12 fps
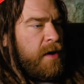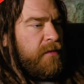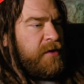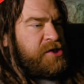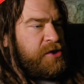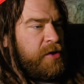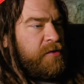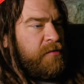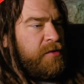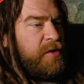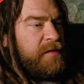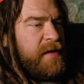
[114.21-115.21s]
The
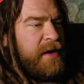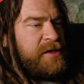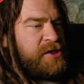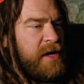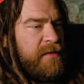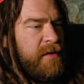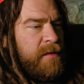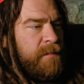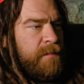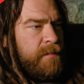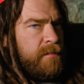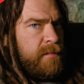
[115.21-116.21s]
children looked at each other.
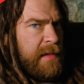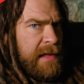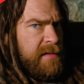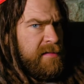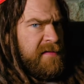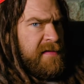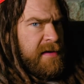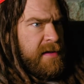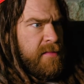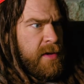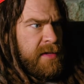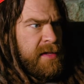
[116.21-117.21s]
They didn't see any
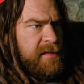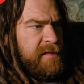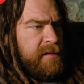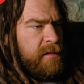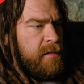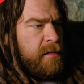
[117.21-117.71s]
monkeys.